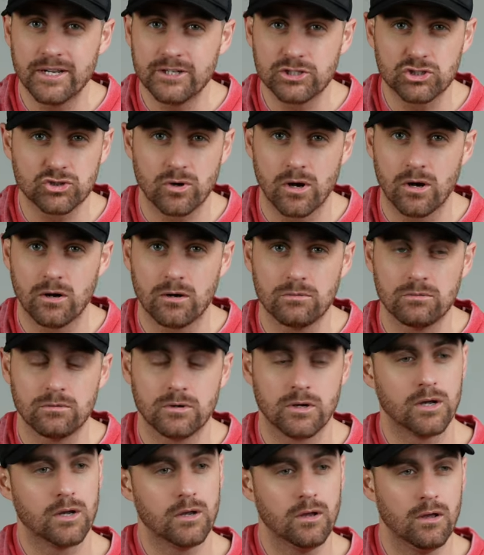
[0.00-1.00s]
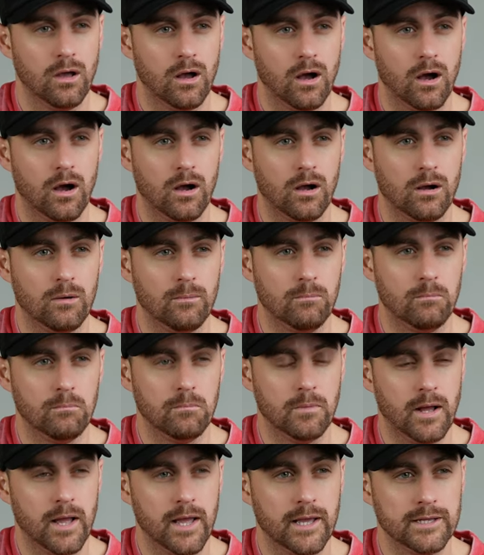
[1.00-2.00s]
intro,
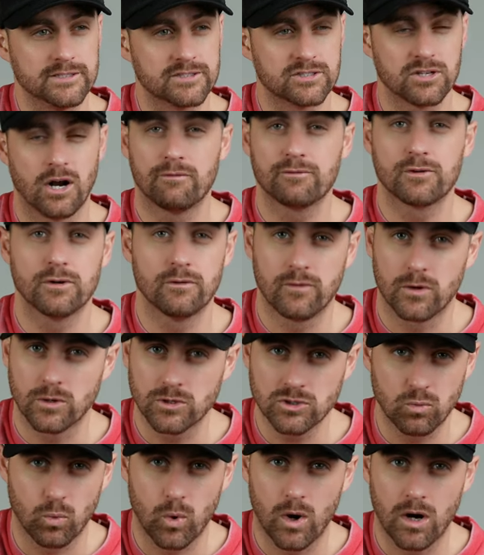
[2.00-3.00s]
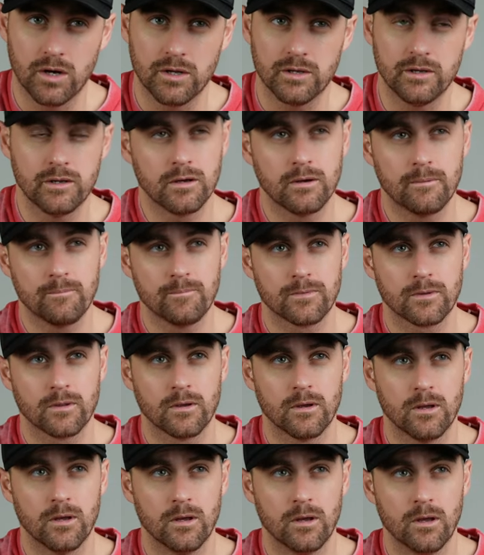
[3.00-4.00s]
a softer verse 1,
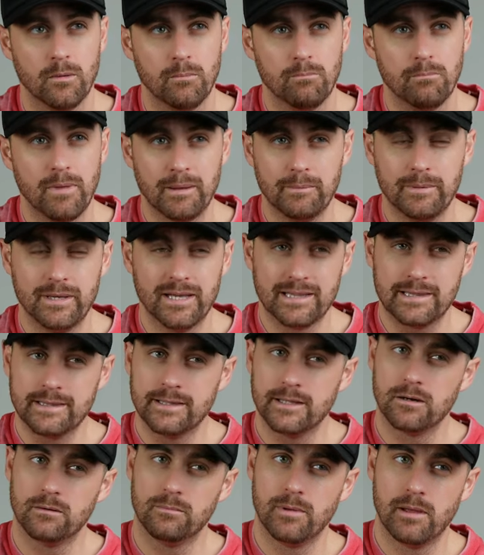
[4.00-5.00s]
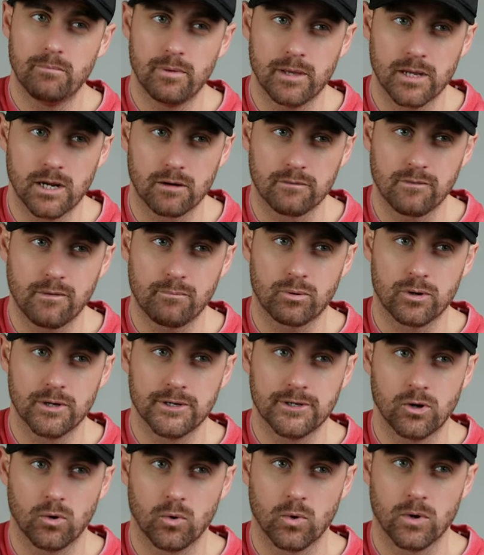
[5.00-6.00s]
maybe a little bit bigger of a
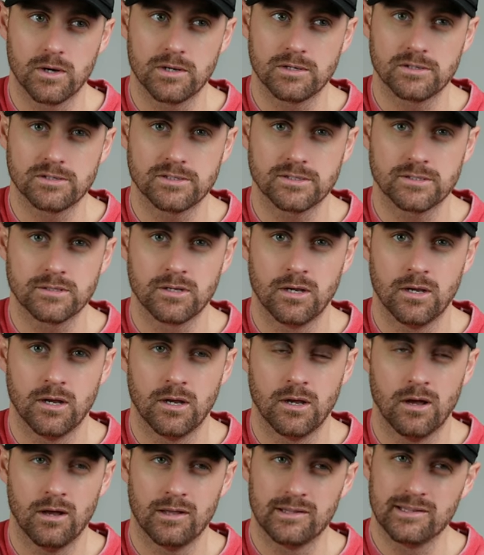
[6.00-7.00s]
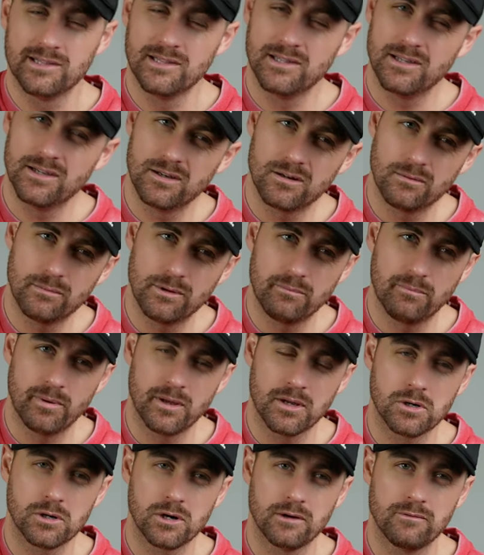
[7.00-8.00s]
pre-chorus, a little bit
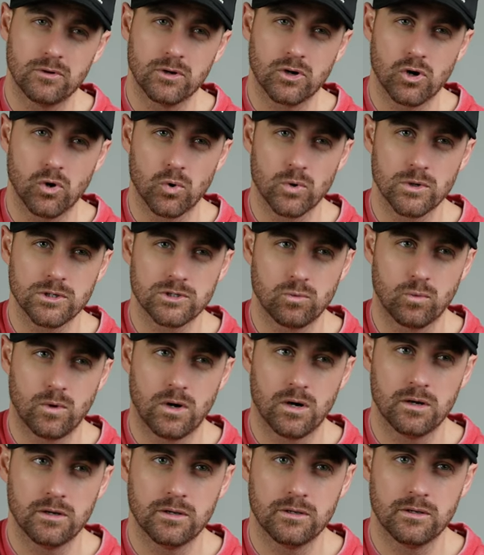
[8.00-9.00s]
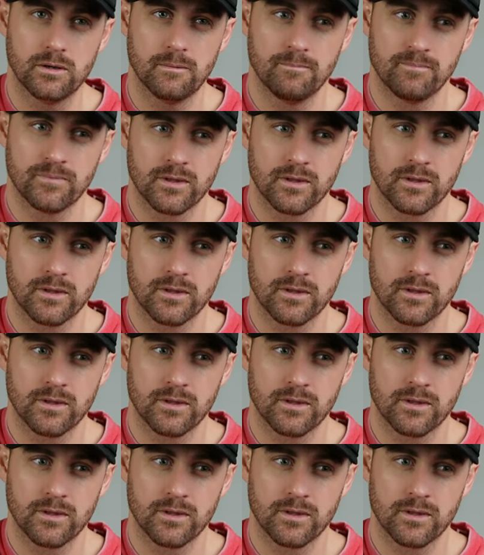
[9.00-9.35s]
bigger of a chorus 1,